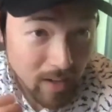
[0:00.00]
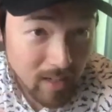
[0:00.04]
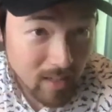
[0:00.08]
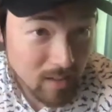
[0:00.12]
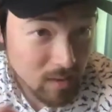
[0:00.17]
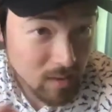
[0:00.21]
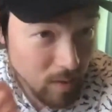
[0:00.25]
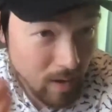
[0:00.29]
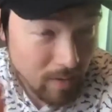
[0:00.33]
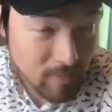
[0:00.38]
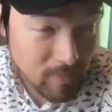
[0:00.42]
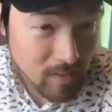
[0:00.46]
And
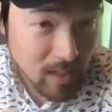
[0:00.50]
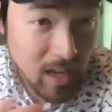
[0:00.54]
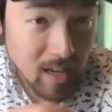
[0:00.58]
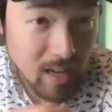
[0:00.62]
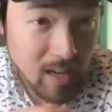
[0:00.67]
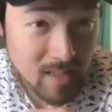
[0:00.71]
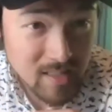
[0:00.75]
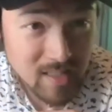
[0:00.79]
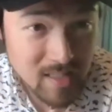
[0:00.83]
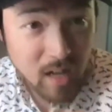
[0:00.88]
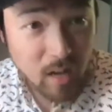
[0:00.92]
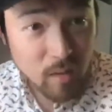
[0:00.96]
you have to kind
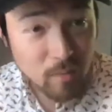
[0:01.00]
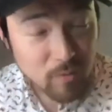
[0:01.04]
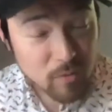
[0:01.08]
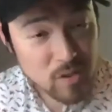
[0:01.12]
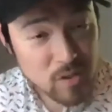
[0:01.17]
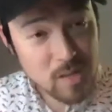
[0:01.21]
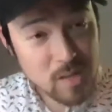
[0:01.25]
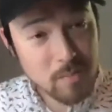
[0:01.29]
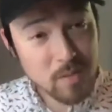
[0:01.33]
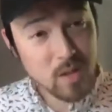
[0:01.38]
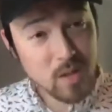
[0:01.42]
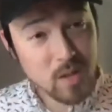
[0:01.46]
of settle for
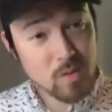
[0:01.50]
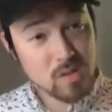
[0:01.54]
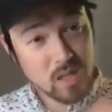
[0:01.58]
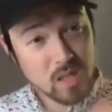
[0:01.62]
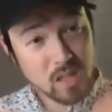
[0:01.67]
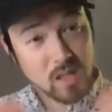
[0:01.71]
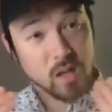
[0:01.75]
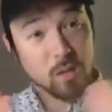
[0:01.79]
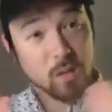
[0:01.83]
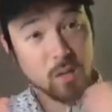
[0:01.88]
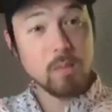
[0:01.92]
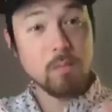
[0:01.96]
somebody who's a
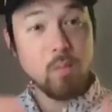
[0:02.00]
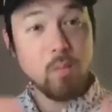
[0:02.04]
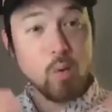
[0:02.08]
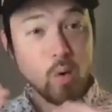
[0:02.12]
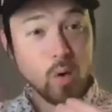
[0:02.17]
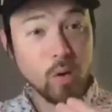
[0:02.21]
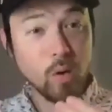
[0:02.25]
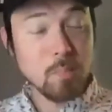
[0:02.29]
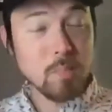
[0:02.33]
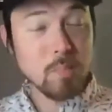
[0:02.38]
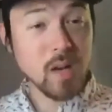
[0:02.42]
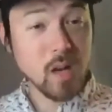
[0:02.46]
little bit more
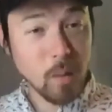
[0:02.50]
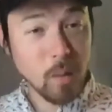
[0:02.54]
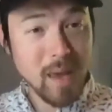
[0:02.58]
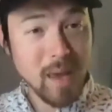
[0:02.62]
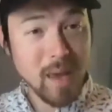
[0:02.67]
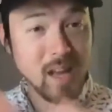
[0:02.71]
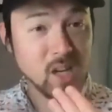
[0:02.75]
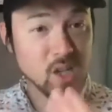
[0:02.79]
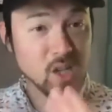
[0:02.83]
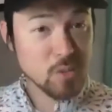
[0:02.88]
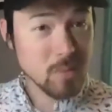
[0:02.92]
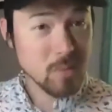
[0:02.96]
in middle
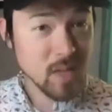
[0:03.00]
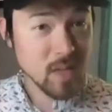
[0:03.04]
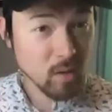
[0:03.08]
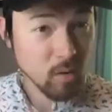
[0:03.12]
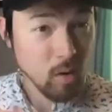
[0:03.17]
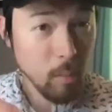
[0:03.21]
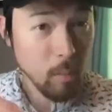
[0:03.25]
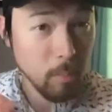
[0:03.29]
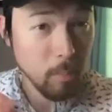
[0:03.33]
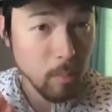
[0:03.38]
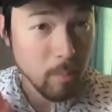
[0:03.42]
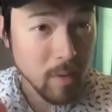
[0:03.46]
management or
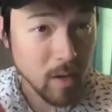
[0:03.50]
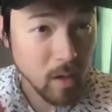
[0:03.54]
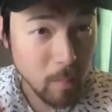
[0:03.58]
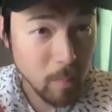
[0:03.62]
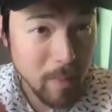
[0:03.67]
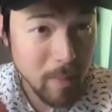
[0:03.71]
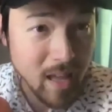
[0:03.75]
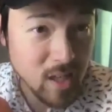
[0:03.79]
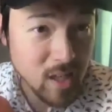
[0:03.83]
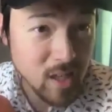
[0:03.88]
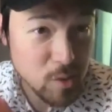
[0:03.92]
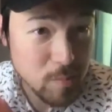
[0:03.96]
upper middle
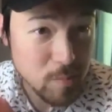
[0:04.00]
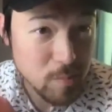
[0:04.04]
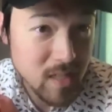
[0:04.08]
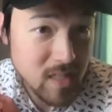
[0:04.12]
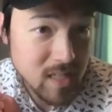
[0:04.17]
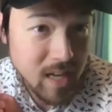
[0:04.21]
management